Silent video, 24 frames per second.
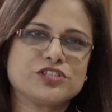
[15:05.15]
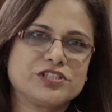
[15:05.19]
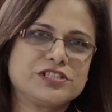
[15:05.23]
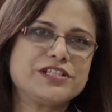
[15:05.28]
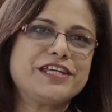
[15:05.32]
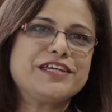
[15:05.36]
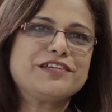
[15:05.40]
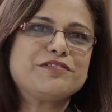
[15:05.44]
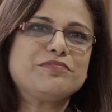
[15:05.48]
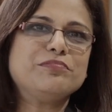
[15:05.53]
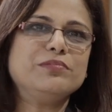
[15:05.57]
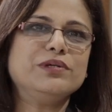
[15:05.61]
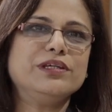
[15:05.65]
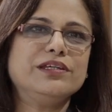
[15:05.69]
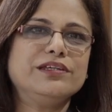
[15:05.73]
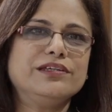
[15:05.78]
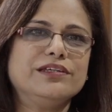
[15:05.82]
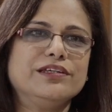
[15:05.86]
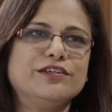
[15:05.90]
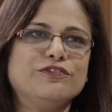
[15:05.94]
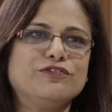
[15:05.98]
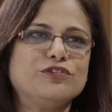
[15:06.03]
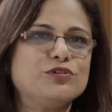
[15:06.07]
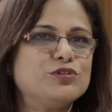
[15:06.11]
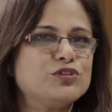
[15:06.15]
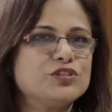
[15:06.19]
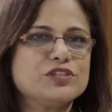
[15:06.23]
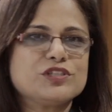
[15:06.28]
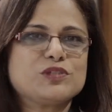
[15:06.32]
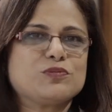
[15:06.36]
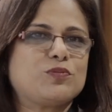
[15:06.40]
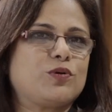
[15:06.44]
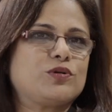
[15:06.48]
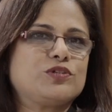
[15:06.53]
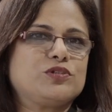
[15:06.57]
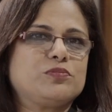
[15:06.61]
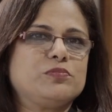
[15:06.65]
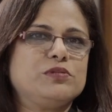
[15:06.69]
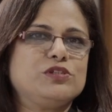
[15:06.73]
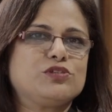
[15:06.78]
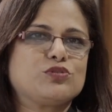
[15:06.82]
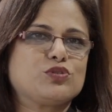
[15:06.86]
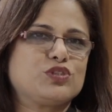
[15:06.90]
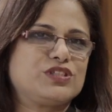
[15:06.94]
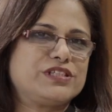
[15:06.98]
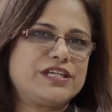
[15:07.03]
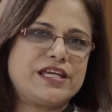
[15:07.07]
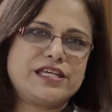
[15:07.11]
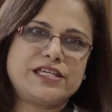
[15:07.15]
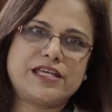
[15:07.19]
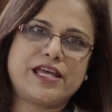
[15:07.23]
take me if you just want me to say